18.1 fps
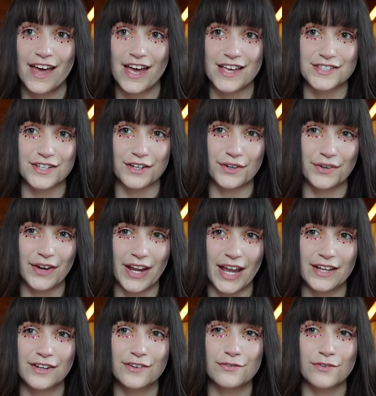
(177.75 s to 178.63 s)
as a
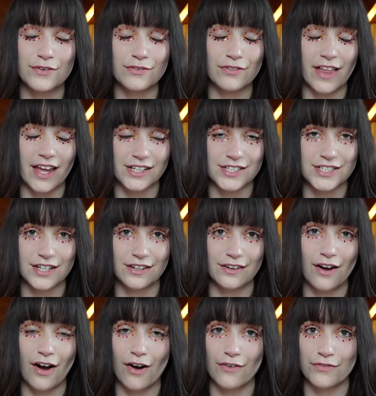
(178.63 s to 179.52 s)
creative
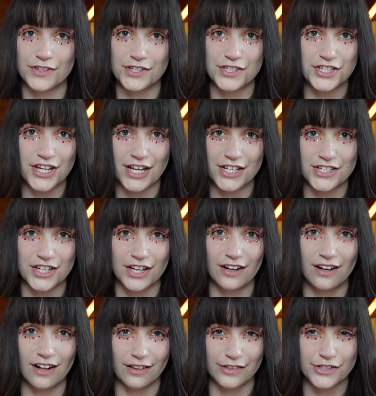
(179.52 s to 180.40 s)
reflection of the
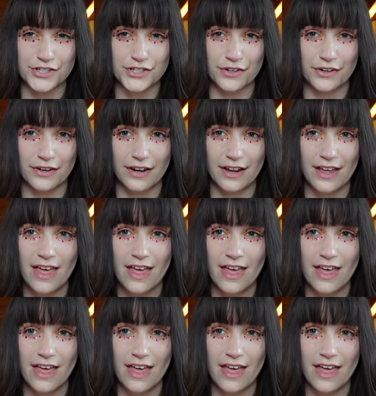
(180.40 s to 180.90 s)
changing culture.